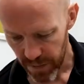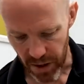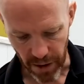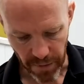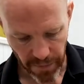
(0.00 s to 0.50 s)

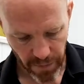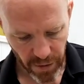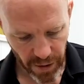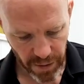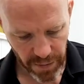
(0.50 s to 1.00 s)
So
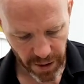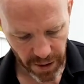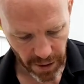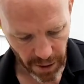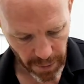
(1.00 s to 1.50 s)
we've opened our,
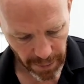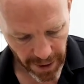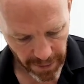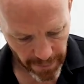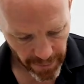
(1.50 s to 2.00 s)
our
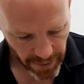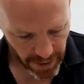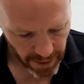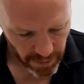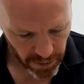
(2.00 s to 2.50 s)
pipette
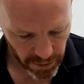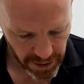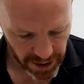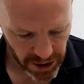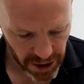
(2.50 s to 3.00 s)
and what we
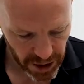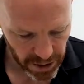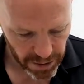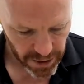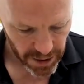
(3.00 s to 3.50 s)
need to
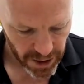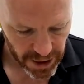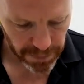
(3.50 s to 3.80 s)
do is